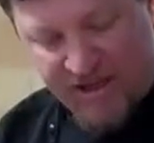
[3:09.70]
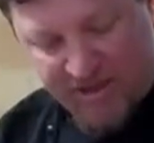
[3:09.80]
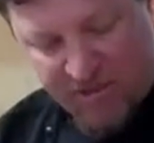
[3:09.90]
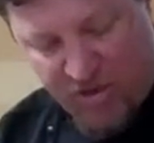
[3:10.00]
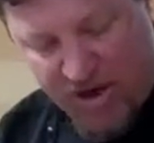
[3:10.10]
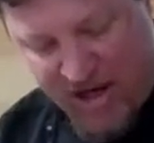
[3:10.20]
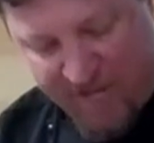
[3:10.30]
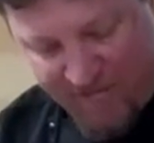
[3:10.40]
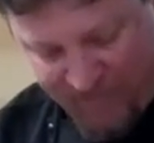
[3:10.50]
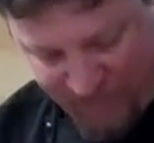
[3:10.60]
in some
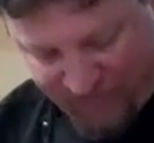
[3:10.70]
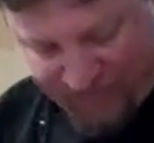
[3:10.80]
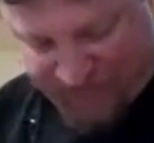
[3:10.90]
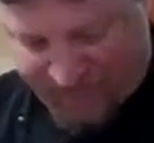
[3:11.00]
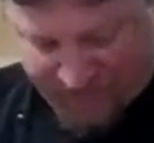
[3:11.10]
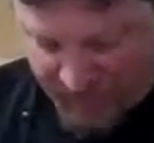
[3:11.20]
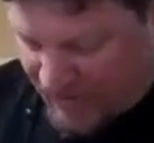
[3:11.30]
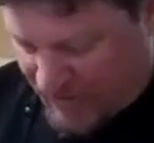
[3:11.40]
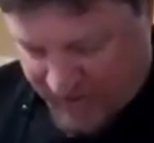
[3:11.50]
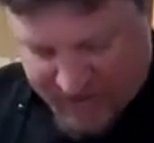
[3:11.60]
cream,
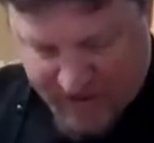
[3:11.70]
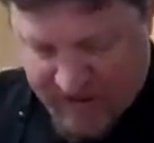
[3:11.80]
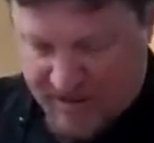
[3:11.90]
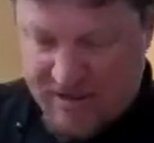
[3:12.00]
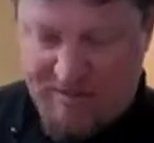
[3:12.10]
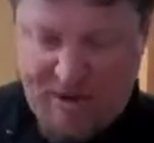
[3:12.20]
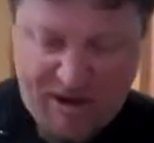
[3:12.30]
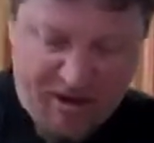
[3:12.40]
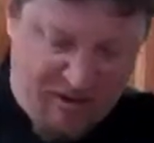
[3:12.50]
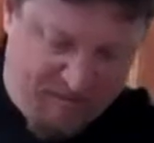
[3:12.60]
some
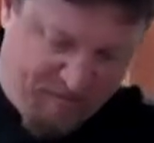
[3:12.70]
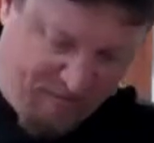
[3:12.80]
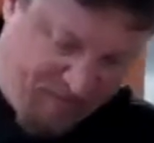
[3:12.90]
butter,